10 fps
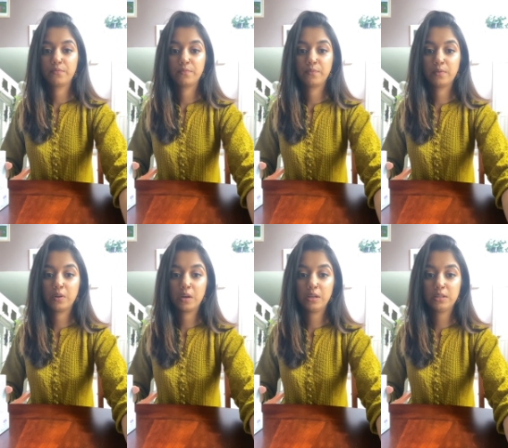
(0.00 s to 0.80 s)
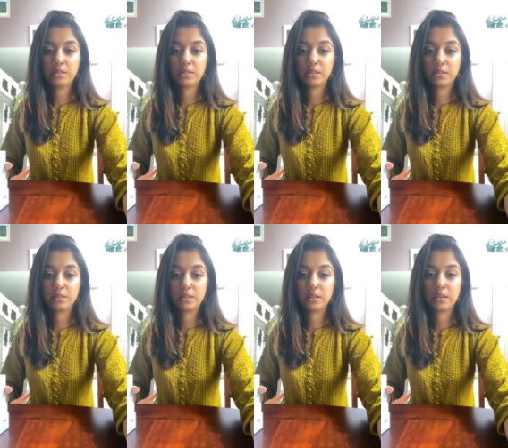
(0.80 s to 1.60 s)
But let's
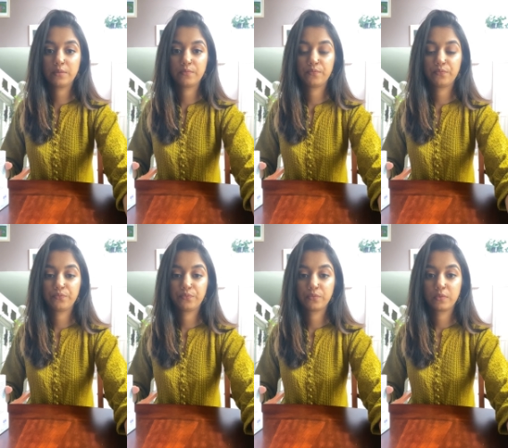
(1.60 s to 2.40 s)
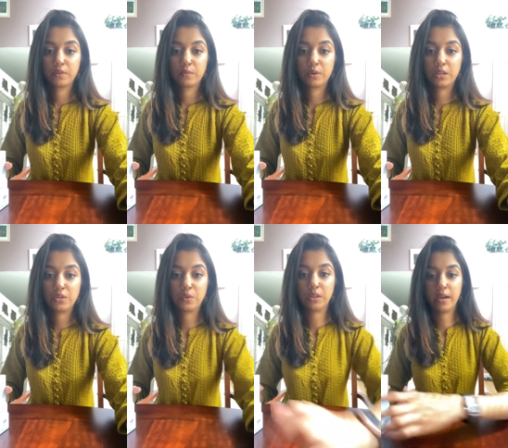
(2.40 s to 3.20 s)
see, we're gonna
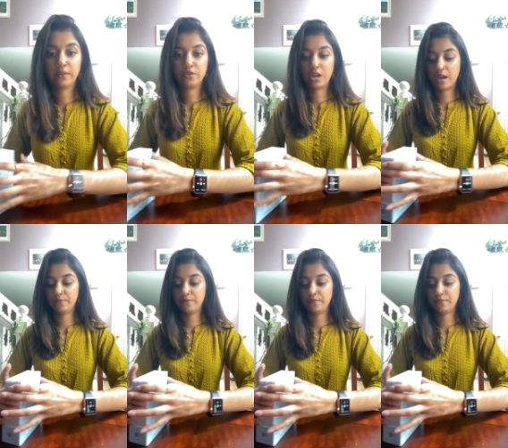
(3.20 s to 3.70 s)
do a live chat.